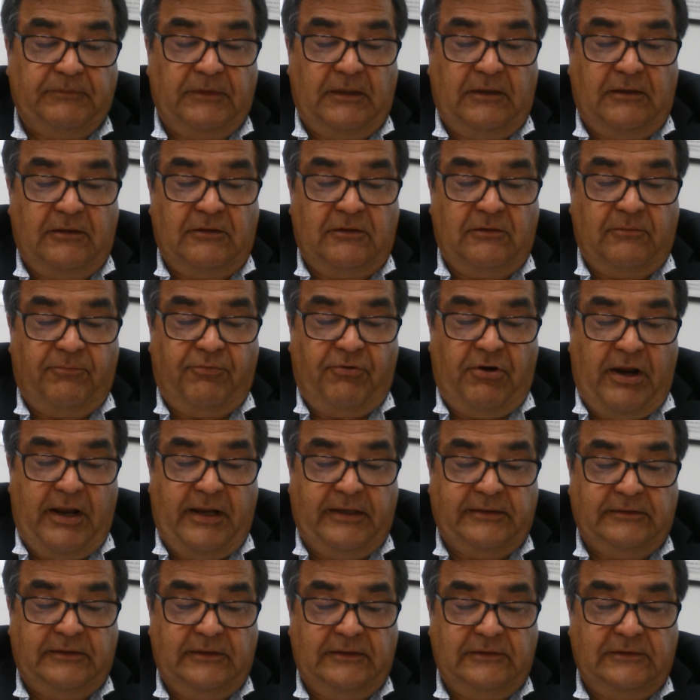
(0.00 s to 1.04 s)
in the
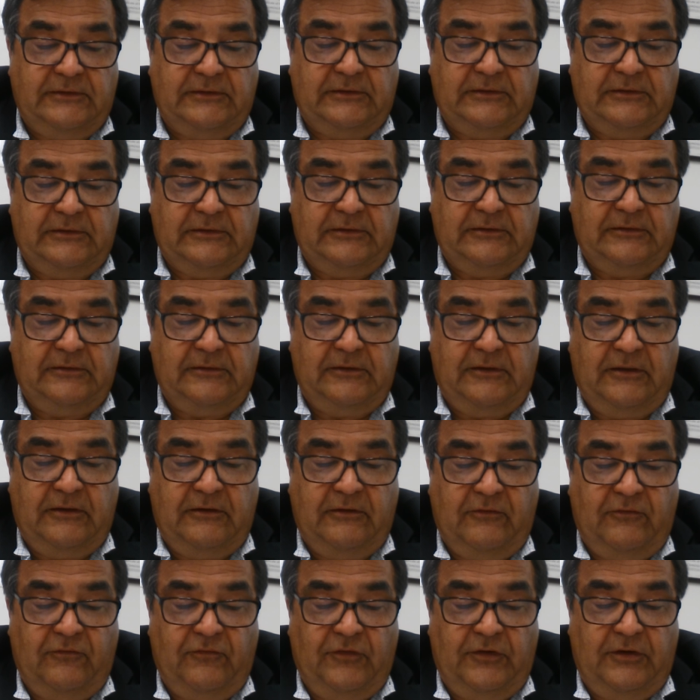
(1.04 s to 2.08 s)
practice
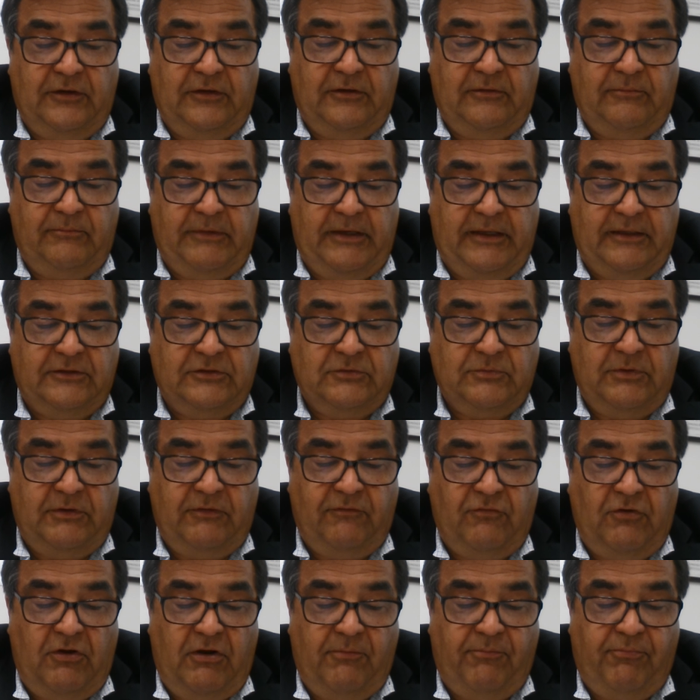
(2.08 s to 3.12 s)
of management
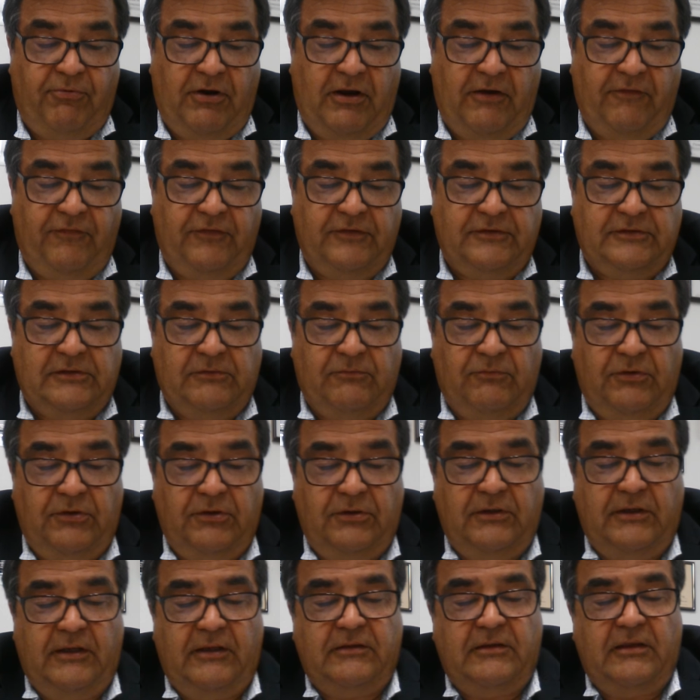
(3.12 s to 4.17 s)
of nonprofits, and we're
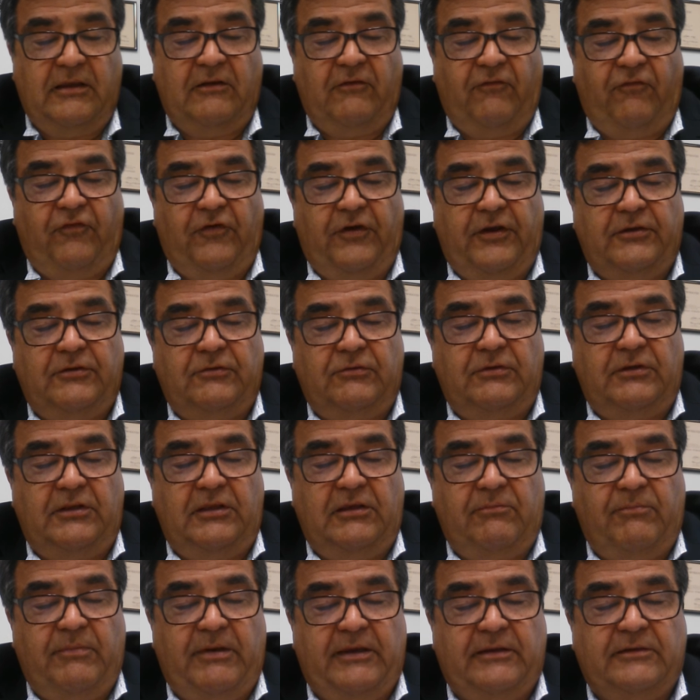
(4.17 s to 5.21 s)
going to identify
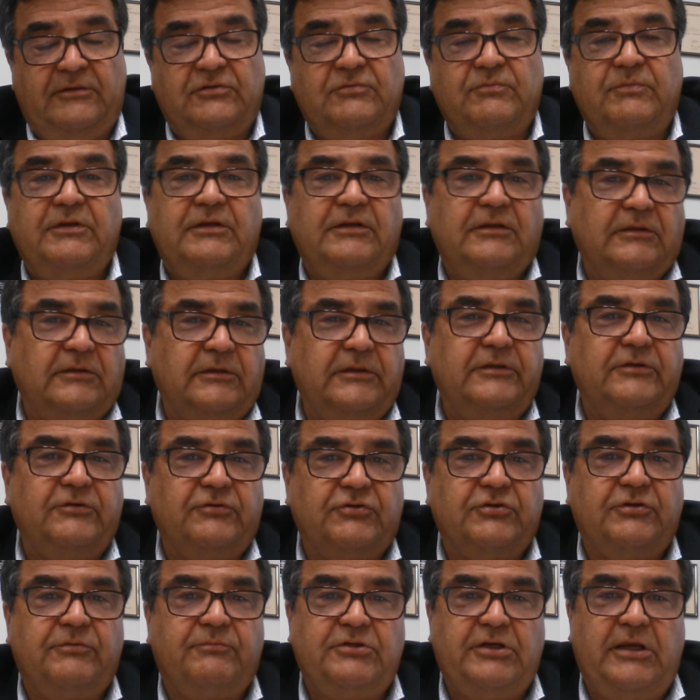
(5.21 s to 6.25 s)
unique management and
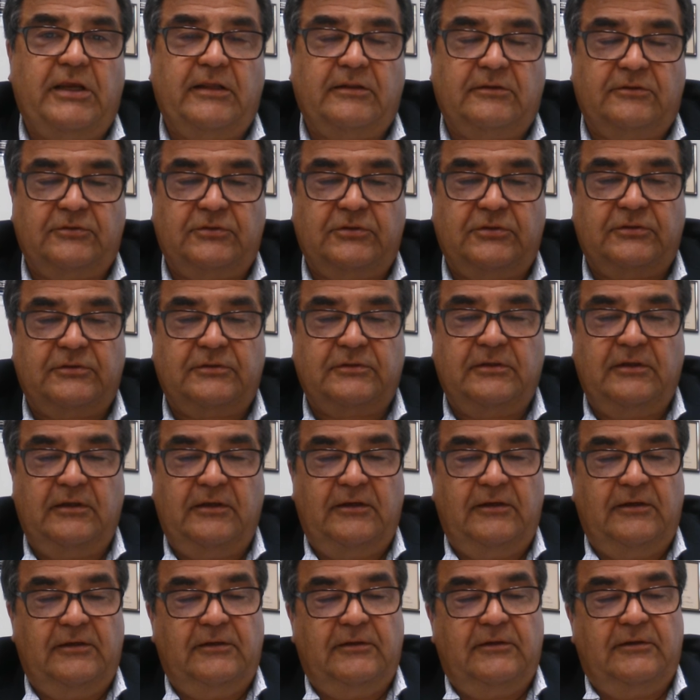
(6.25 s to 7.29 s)
leadership challenges
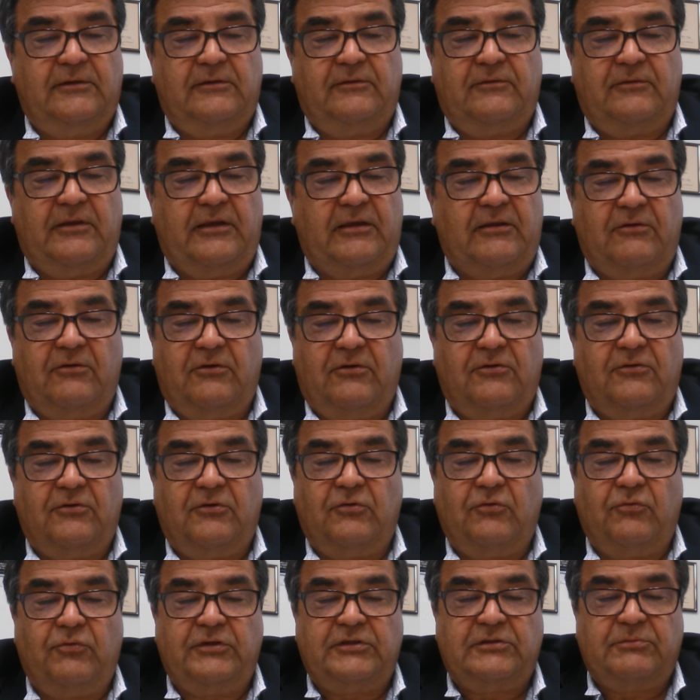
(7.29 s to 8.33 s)
that are
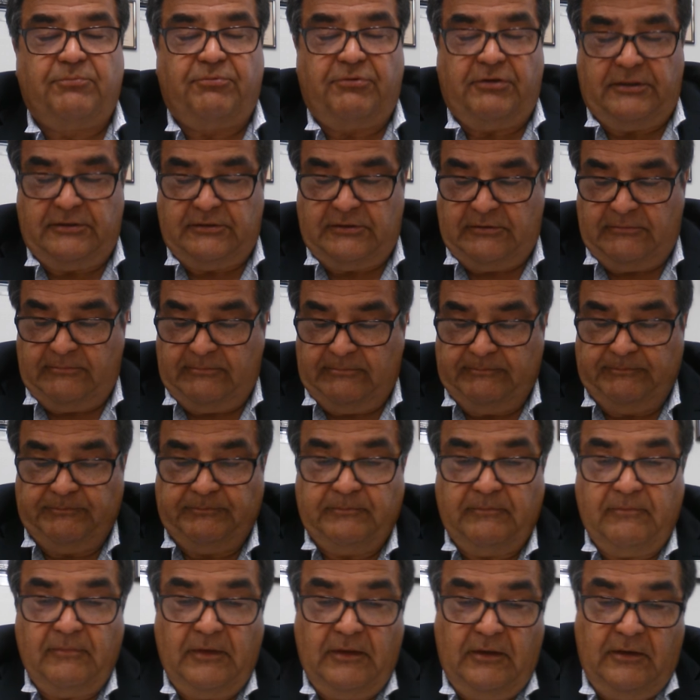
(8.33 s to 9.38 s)
always present.
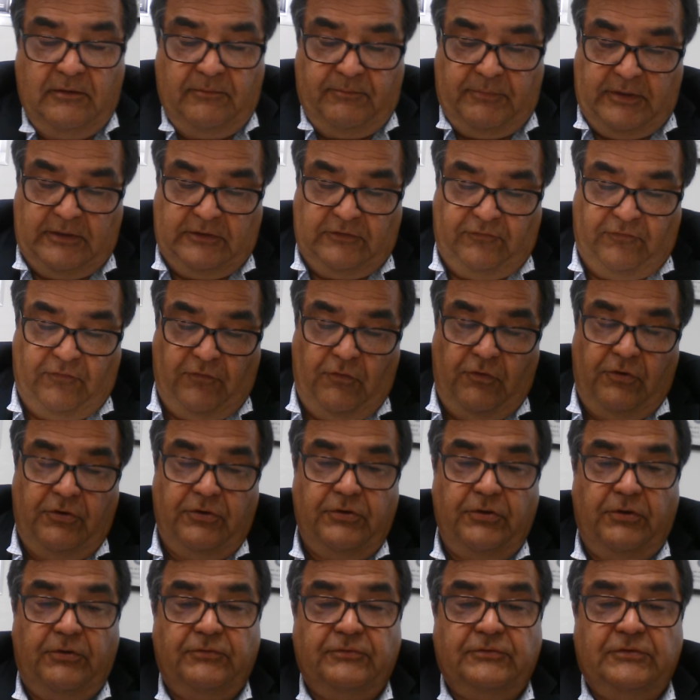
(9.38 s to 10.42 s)
Page 4
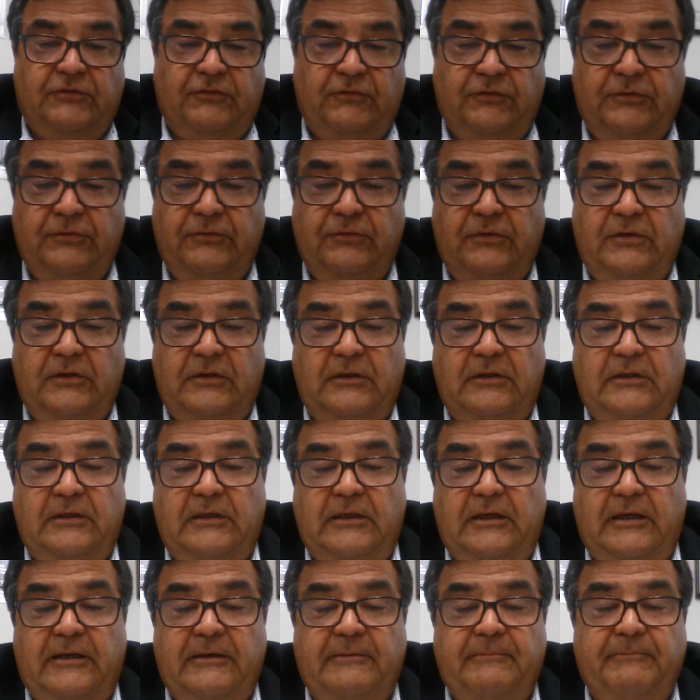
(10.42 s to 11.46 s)
goes through
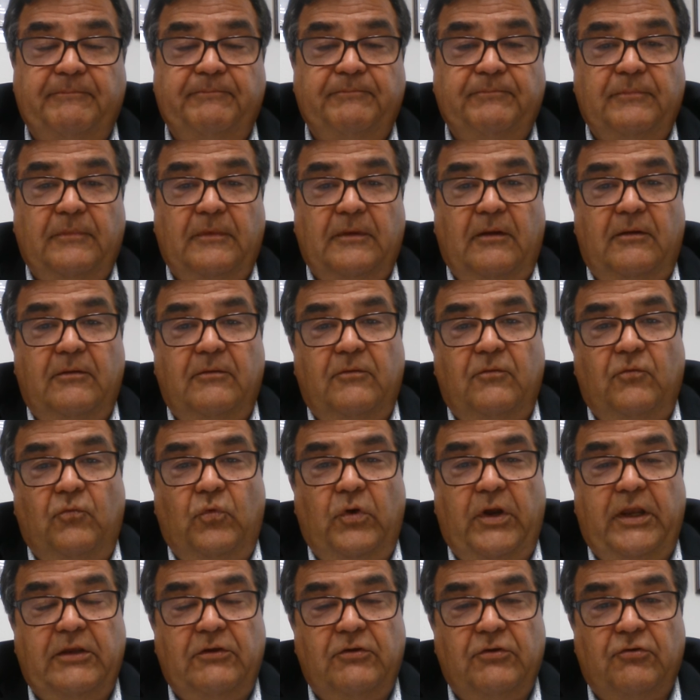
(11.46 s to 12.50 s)
the
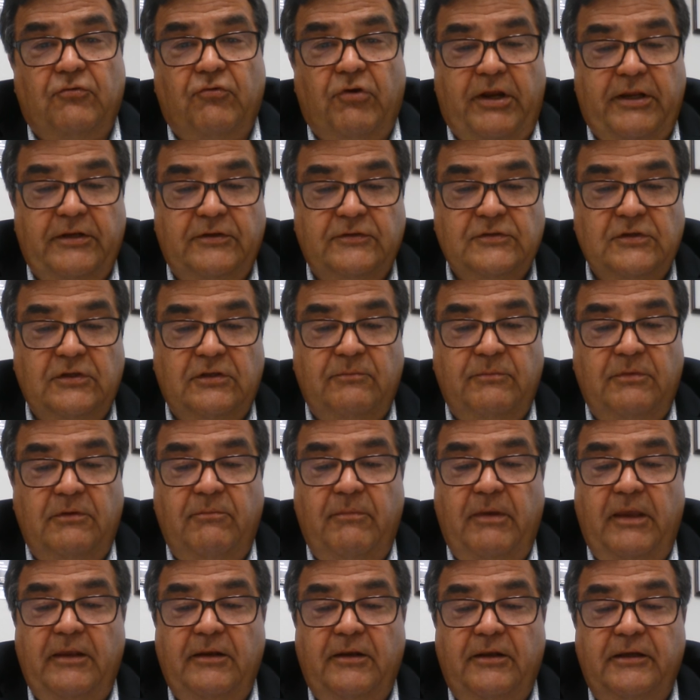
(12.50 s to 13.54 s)
way your grade is going to be
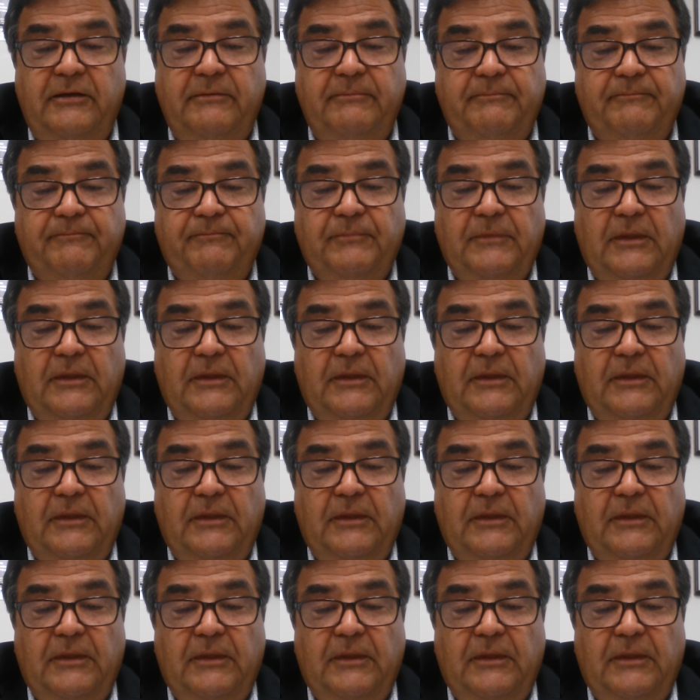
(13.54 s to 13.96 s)
made up.